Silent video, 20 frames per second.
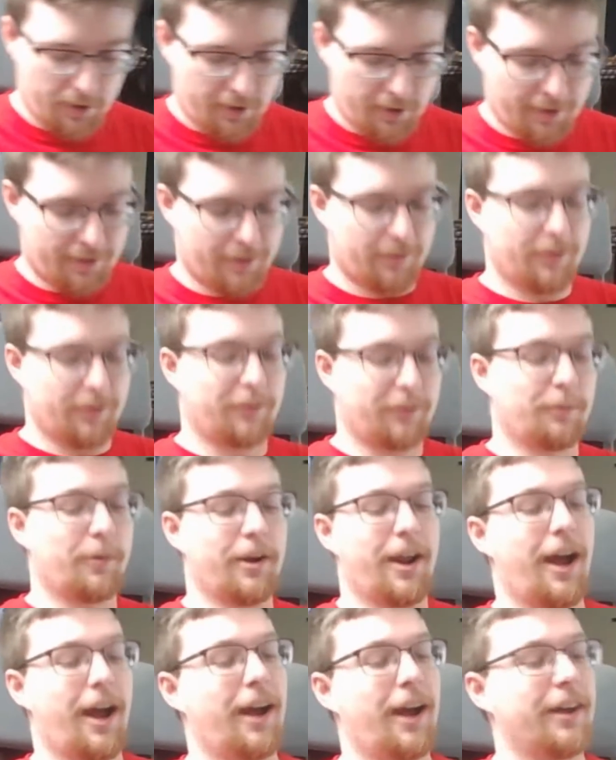This
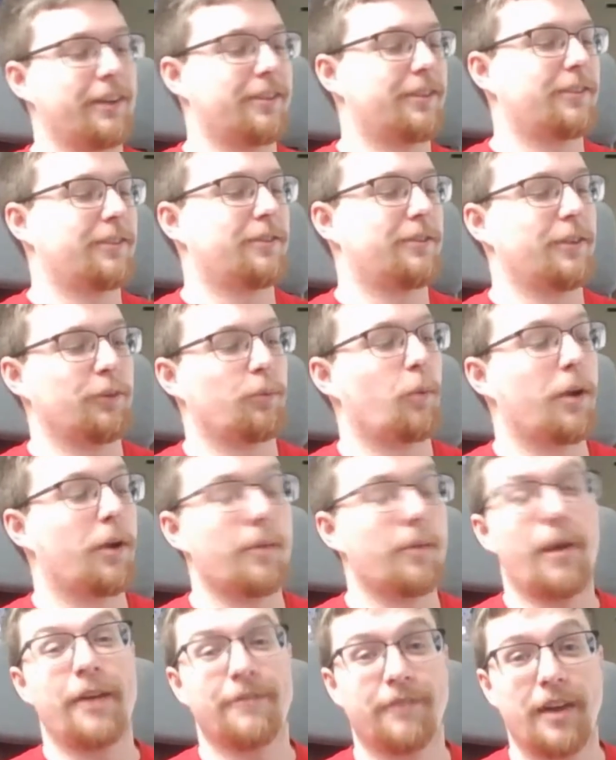one is one of
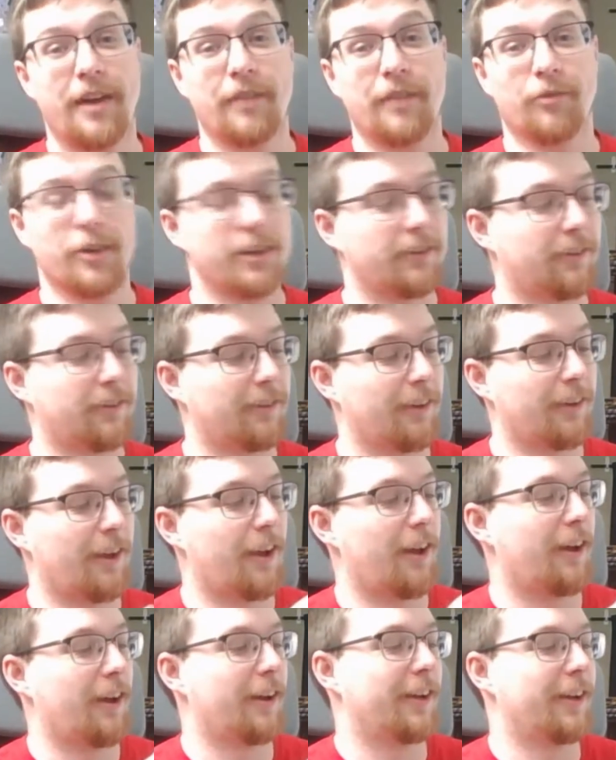my favorites.
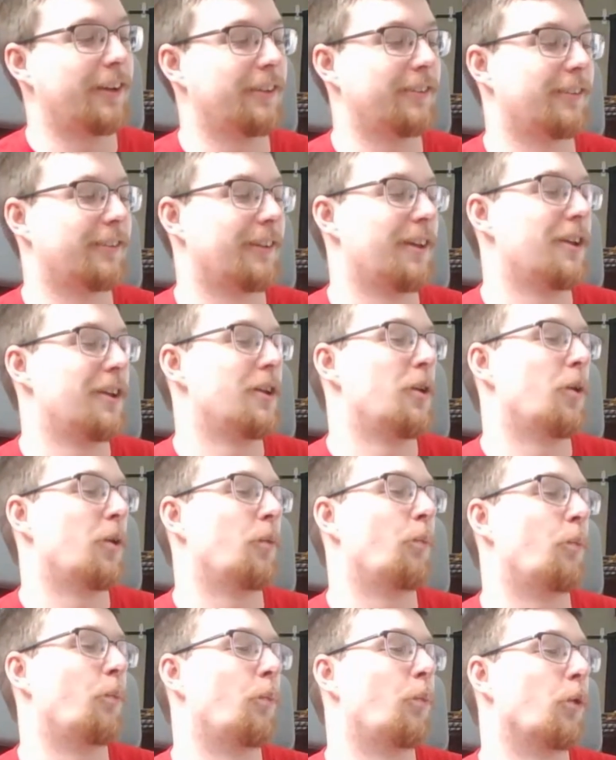It is
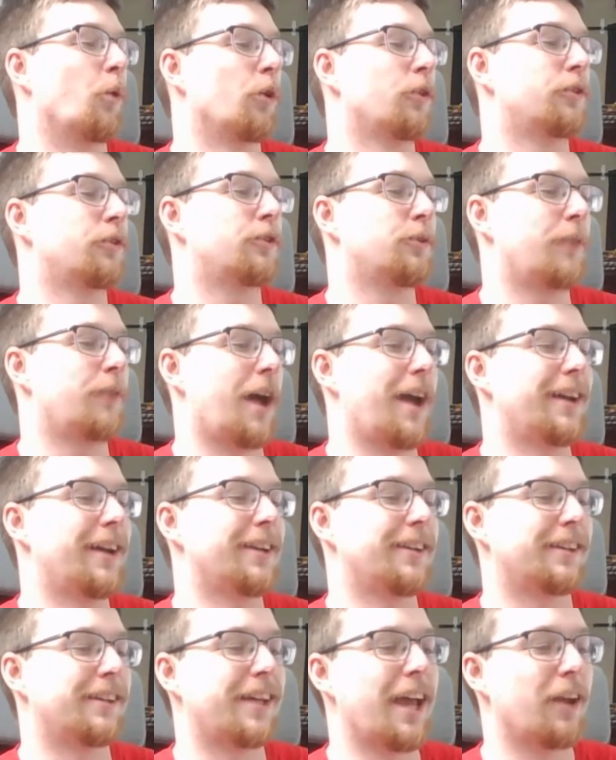World
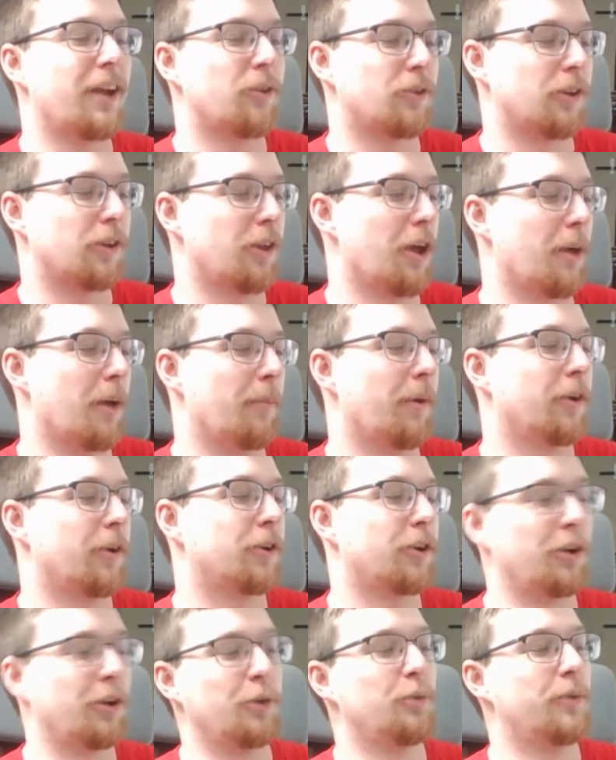United Kennel Club
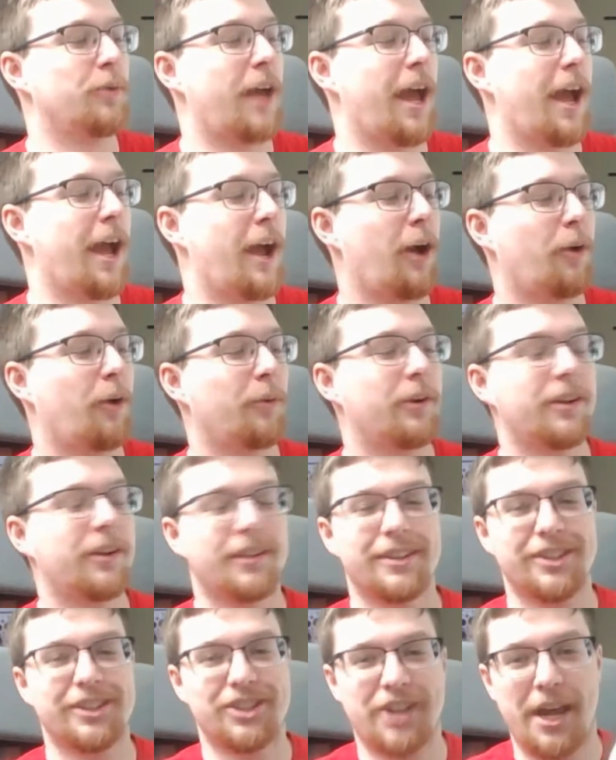Coonhound
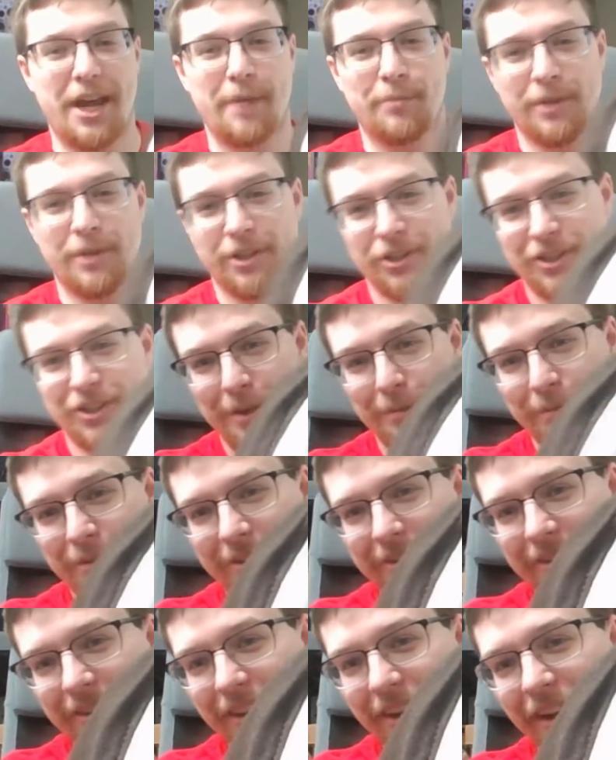
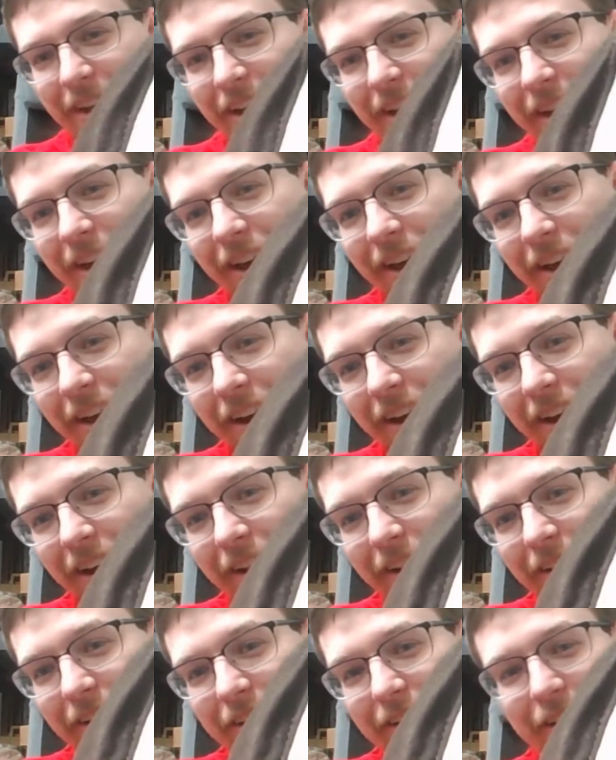Championships.
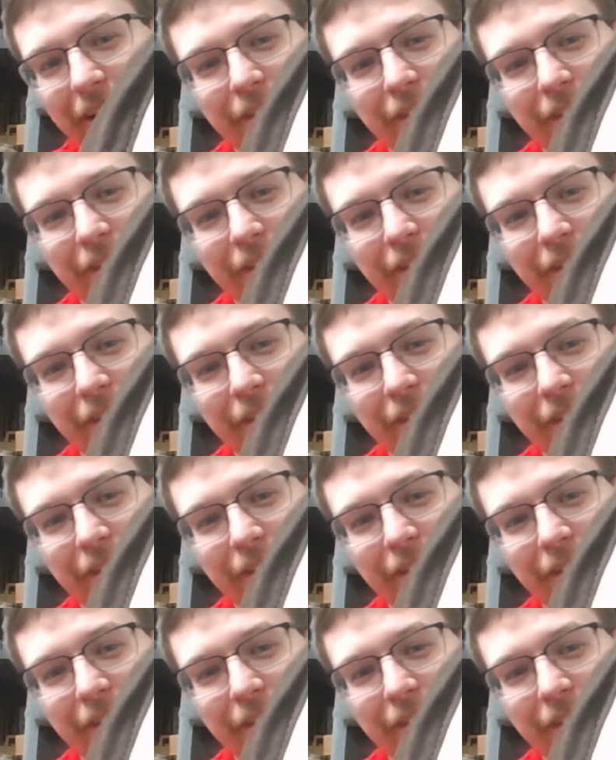Got